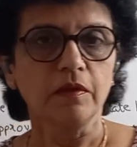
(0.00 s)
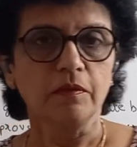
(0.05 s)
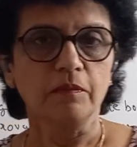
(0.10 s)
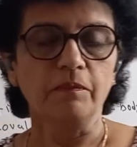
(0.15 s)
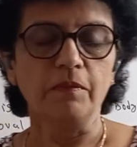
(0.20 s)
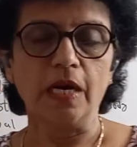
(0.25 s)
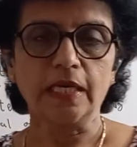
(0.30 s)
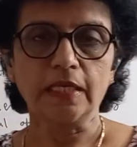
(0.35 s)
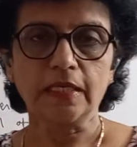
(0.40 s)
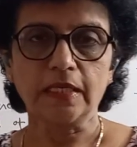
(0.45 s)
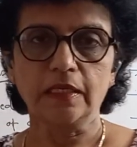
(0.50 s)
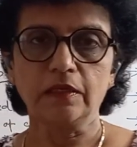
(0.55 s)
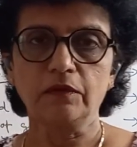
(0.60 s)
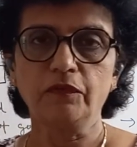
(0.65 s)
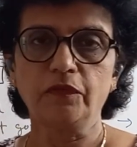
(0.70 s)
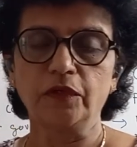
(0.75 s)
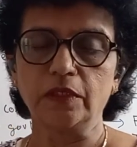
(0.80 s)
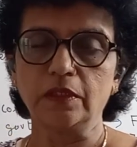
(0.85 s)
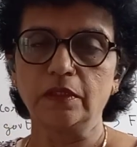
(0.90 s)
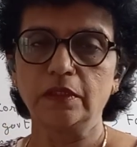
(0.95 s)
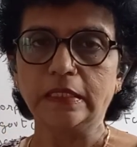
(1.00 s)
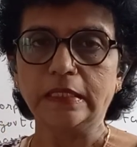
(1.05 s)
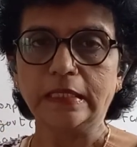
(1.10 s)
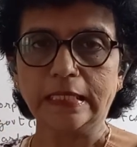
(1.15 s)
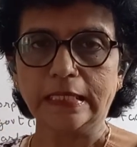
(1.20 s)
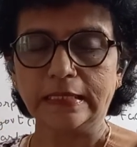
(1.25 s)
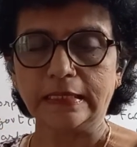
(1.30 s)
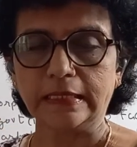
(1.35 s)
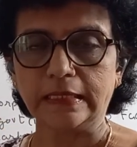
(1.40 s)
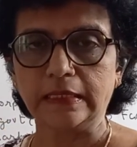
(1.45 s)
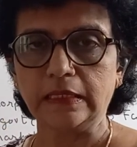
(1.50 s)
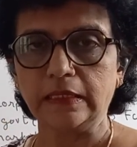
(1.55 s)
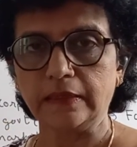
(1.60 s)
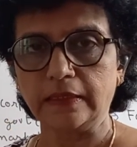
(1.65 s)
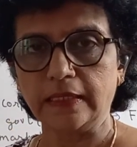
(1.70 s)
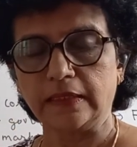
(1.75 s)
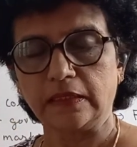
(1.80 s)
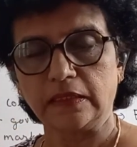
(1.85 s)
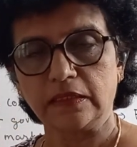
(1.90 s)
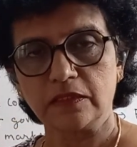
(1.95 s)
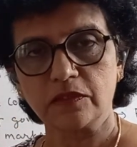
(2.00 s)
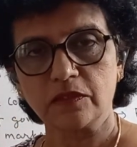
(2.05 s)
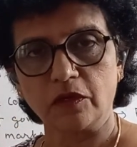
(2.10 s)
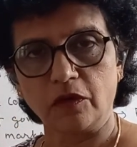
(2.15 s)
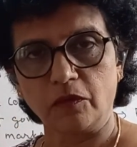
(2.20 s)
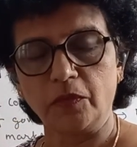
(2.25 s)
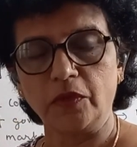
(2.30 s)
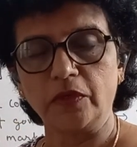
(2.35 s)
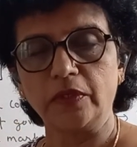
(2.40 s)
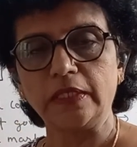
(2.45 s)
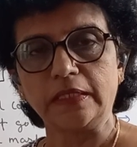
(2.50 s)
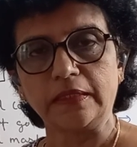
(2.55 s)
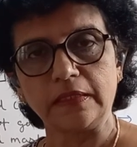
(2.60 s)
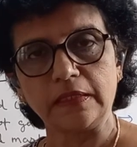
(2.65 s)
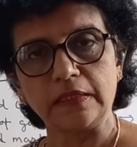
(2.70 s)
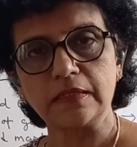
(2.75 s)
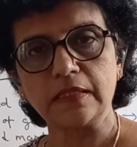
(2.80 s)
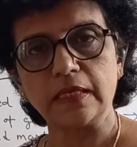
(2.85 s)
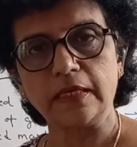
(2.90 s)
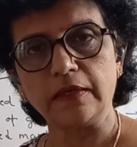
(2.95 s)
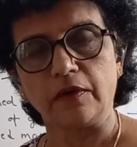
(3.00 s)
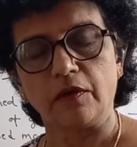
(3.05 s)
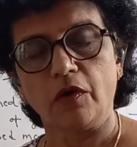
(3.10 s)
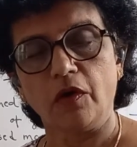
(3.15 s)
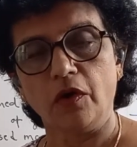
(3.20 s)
market for the retail, that is commodities and